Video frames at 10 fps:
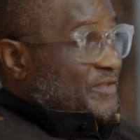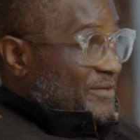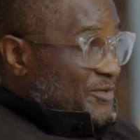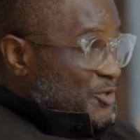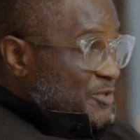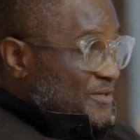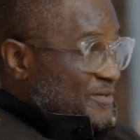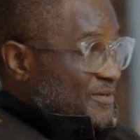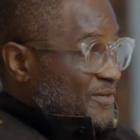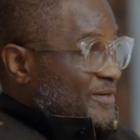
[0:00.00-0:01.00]
of the image
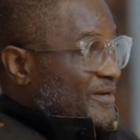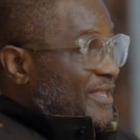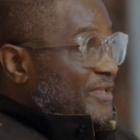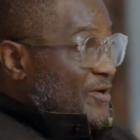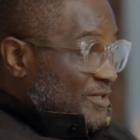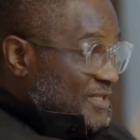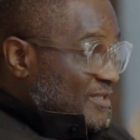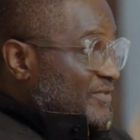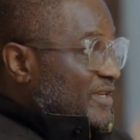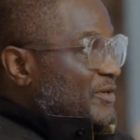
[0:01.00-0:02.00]
and the
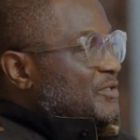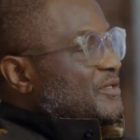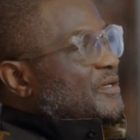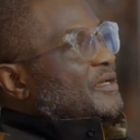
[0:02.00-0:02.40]
content of the image.